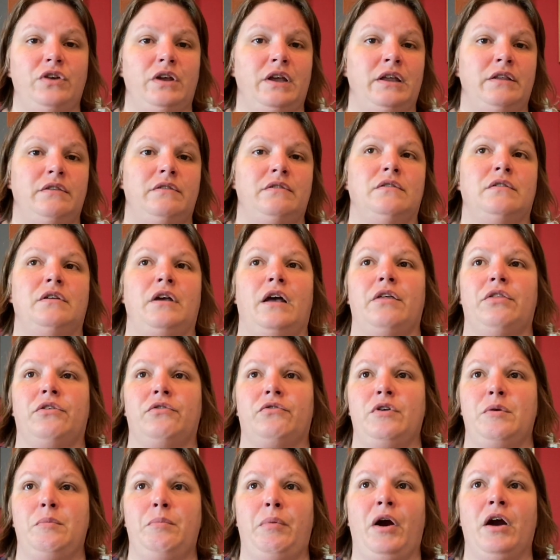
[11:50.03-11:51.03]
It's got
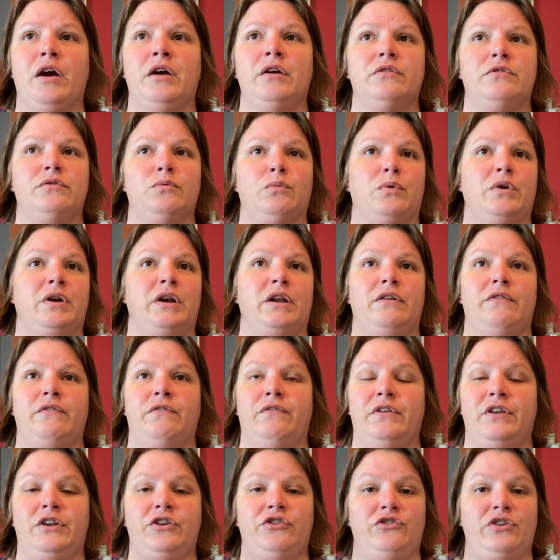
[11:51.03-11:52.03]
3 parts. We're gonna
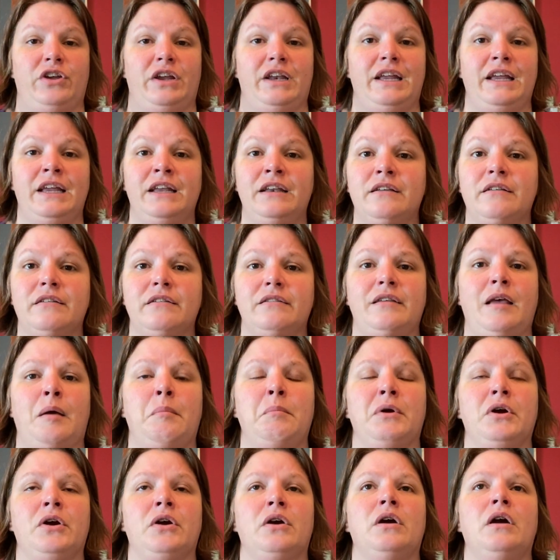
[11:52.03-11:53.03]
finish it in
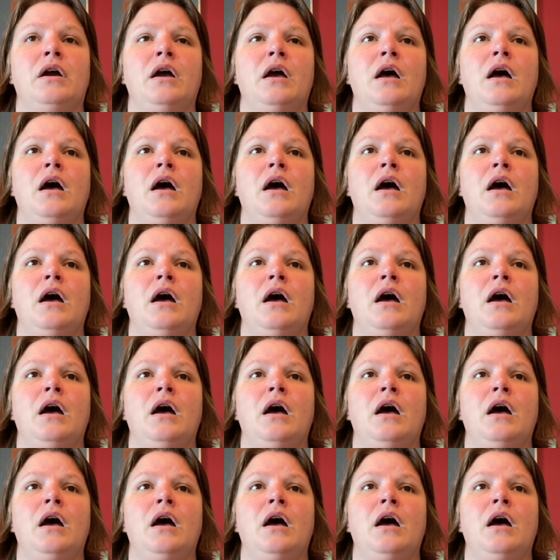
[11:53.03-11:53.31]
December.